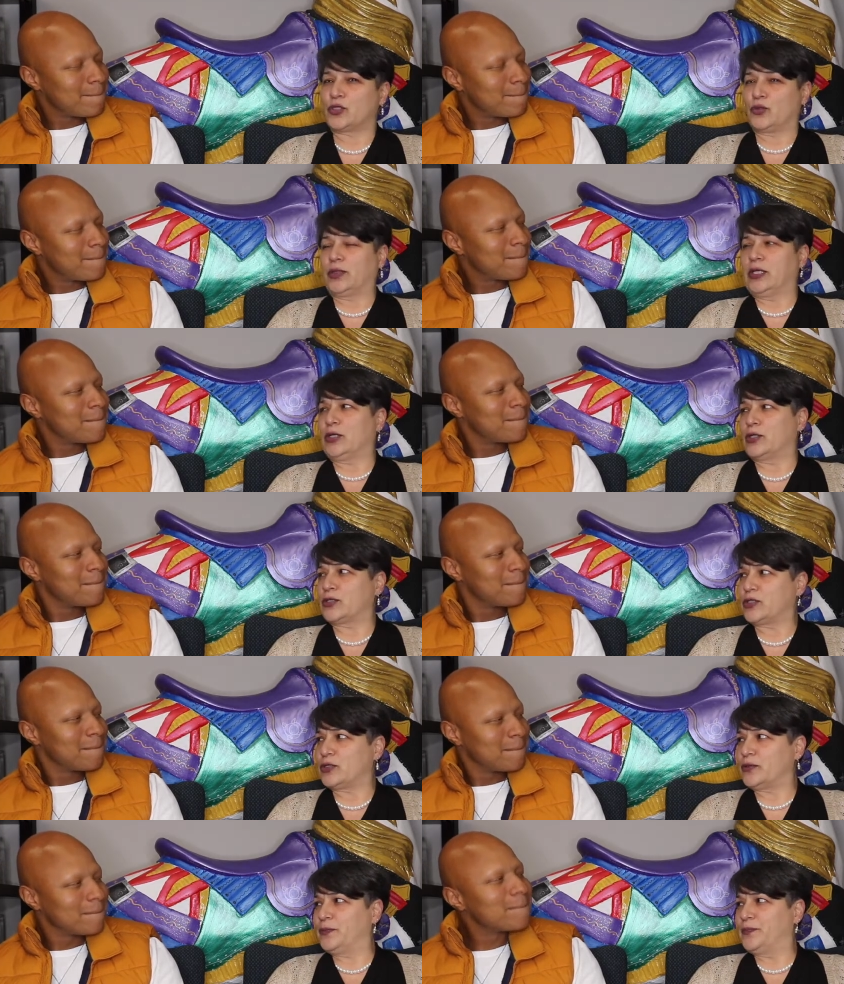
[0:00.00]
Speaker 1: truly
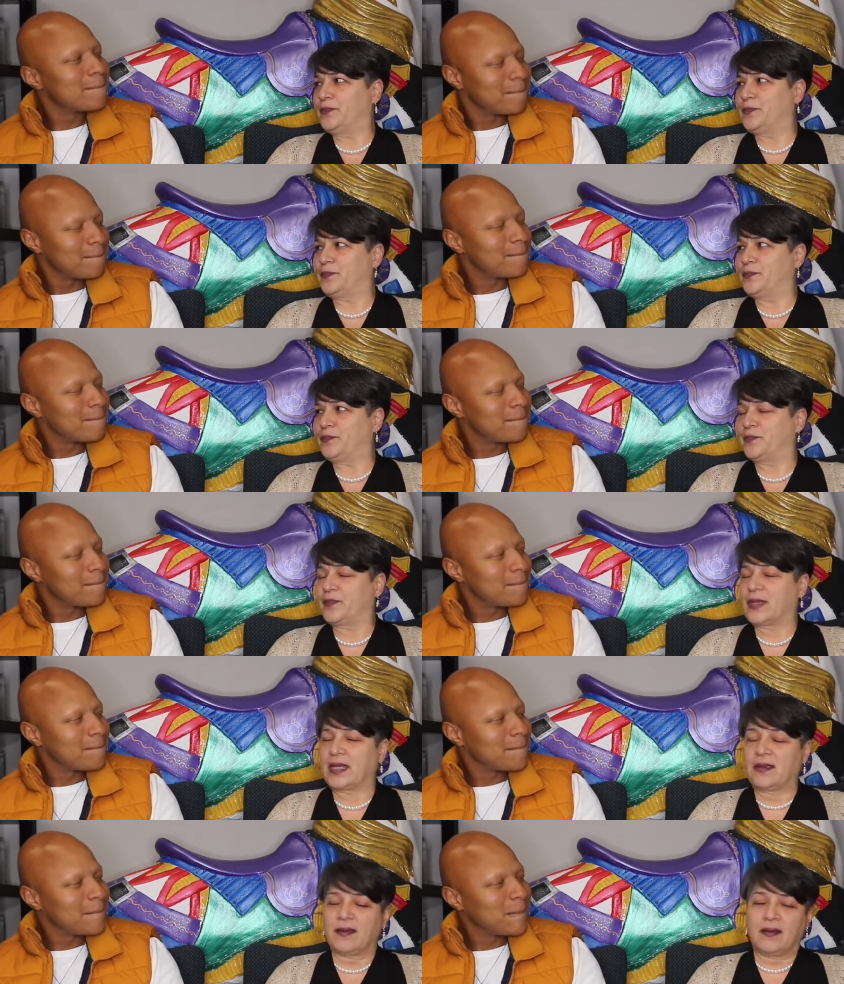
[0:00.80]
hurt you. Mm-hmm,
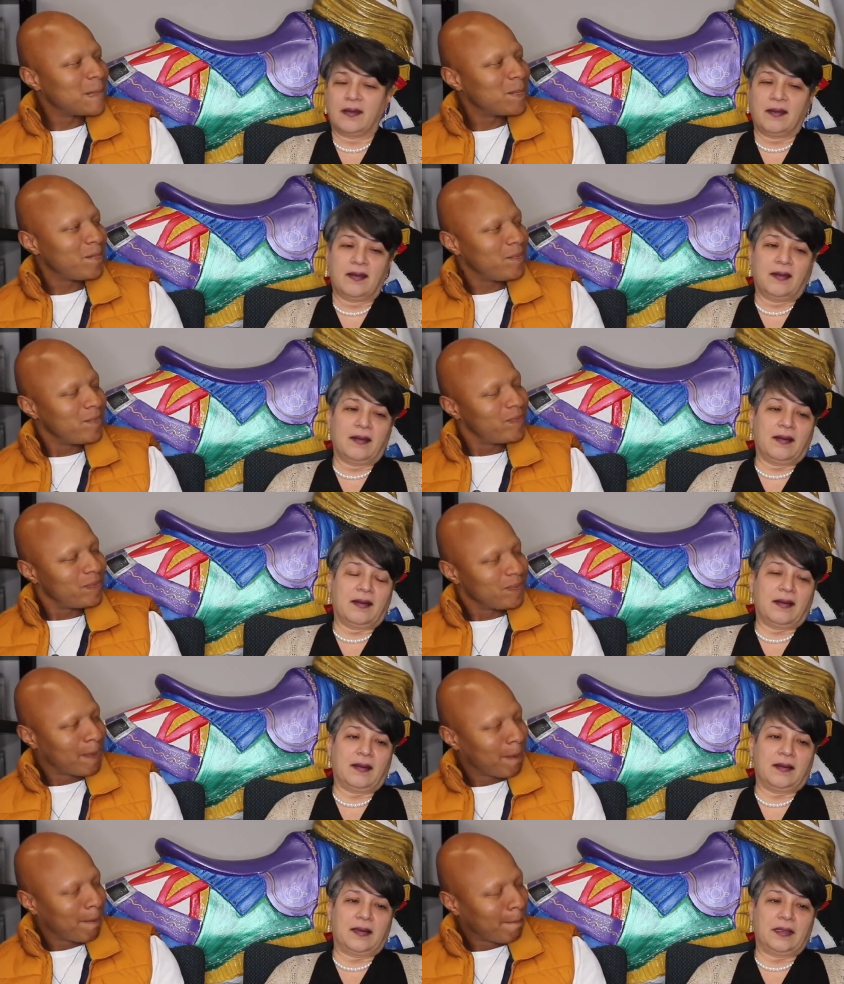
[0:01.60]

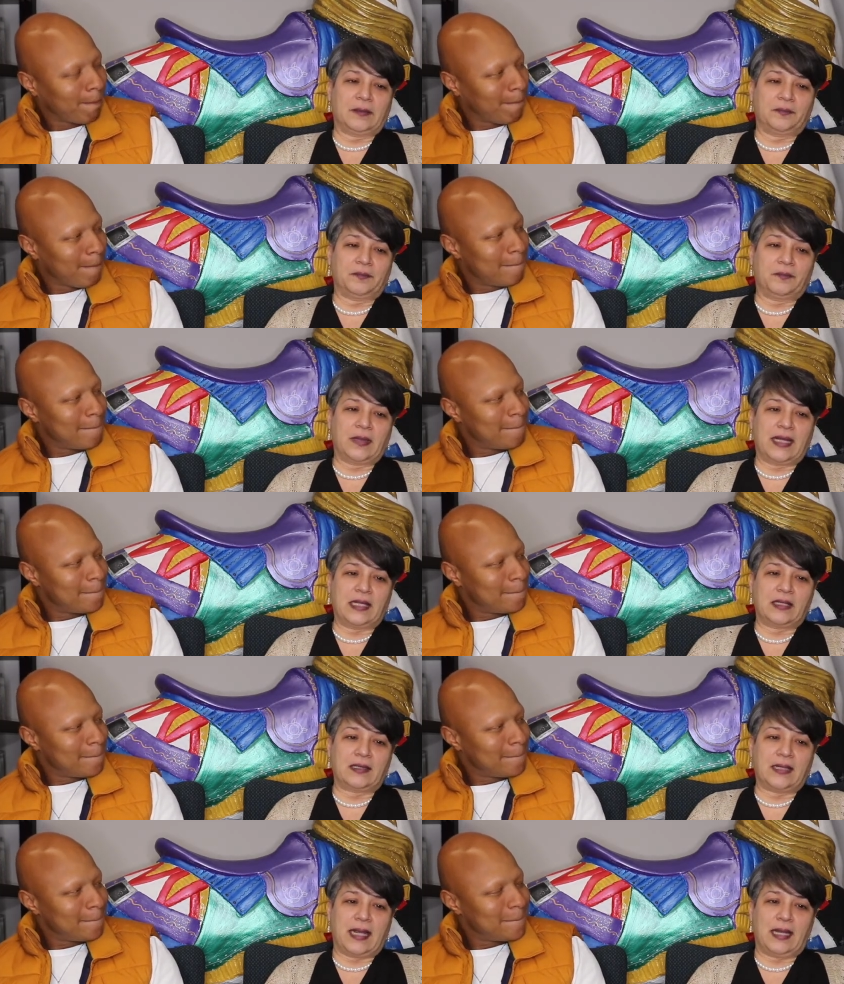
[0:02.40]
mm-hmm. Um,
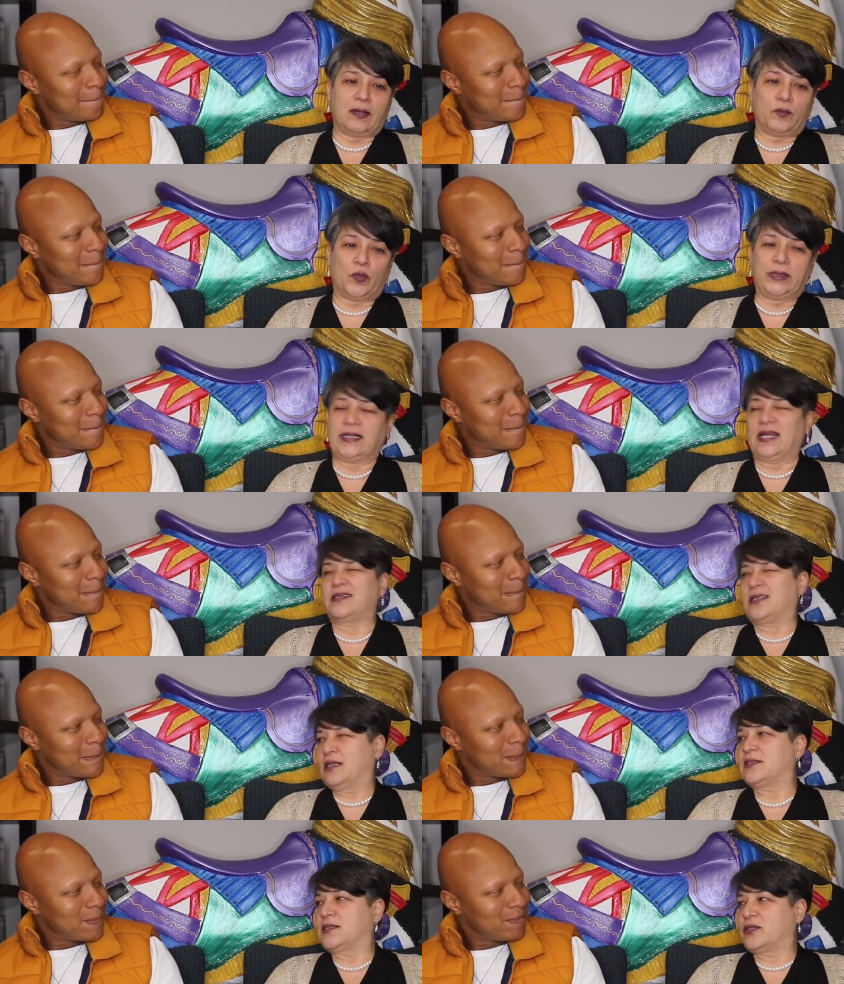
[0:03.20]
and and what that
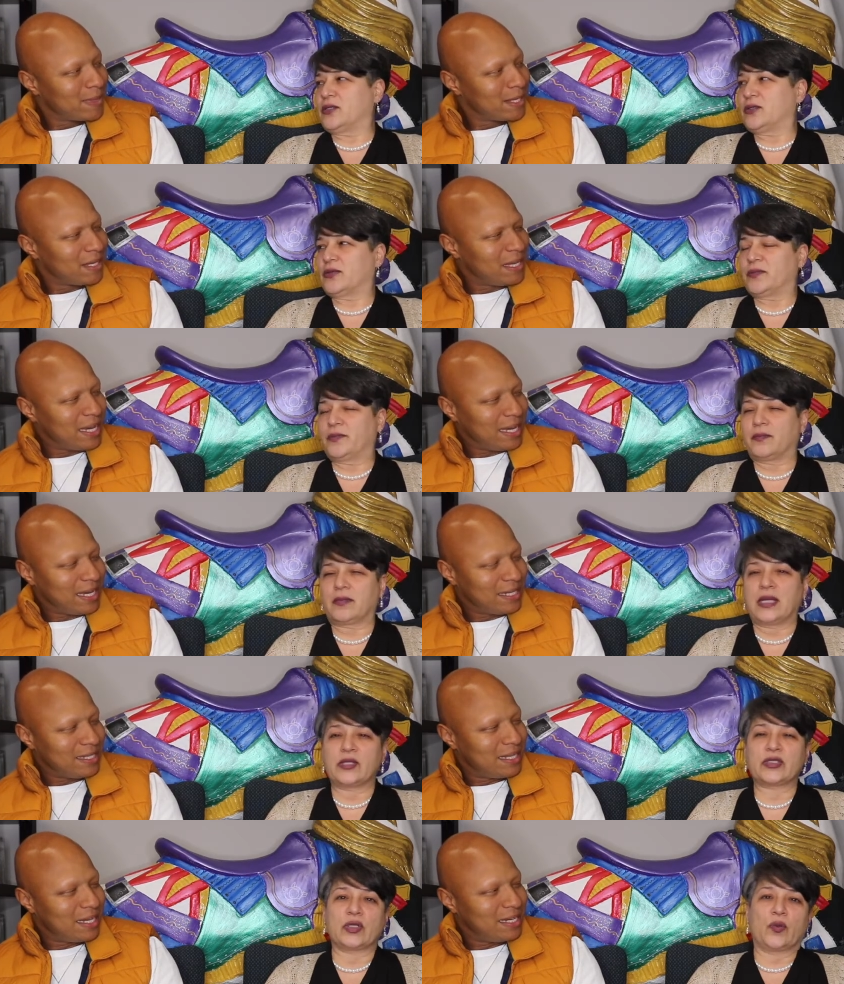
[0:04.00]
did to you. Yeah,
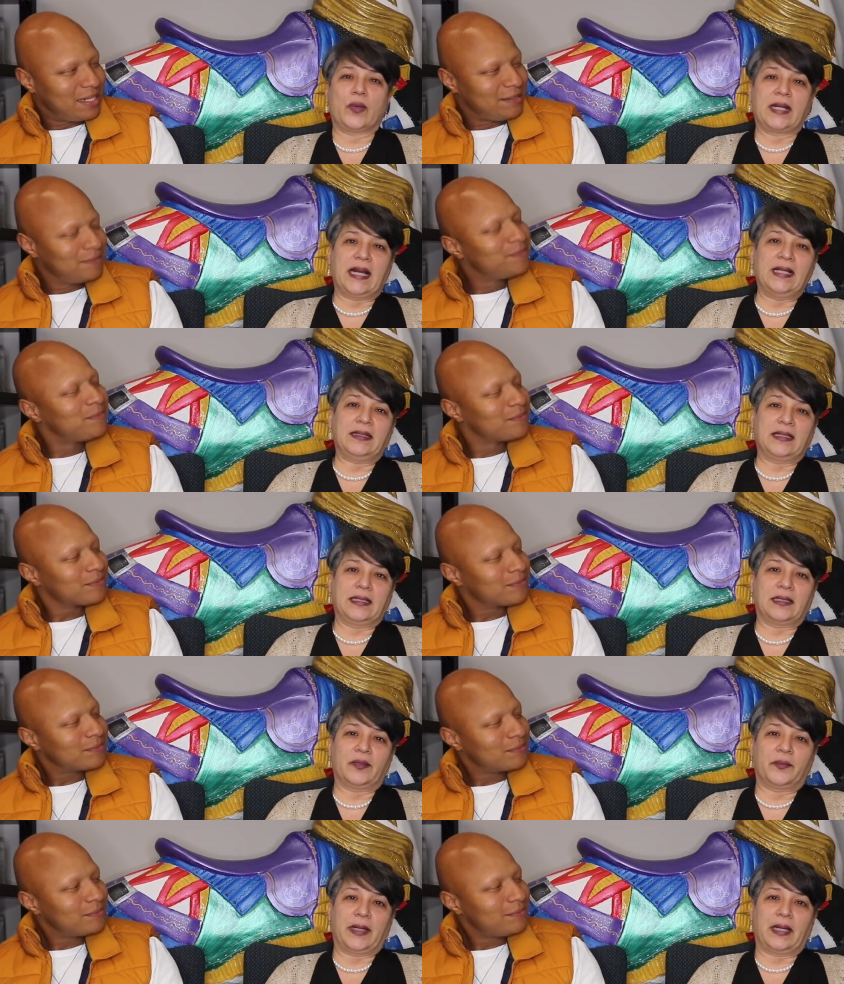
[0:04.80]
and so yeah. when I
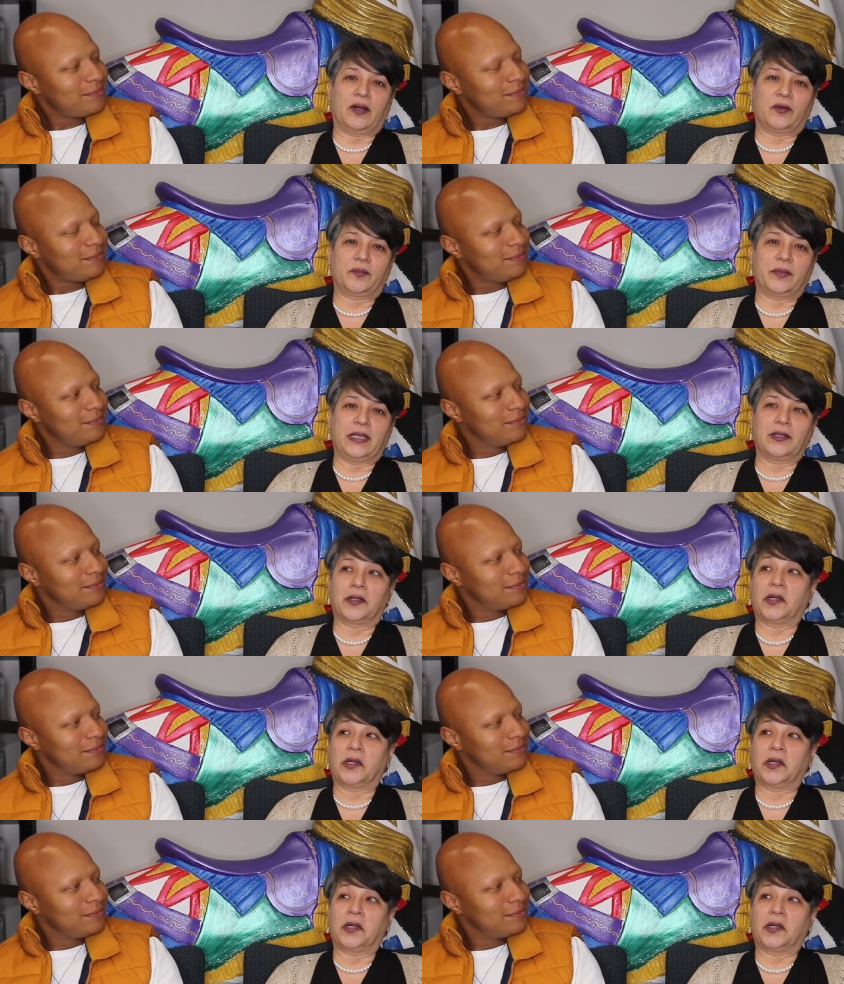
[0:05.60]
think about being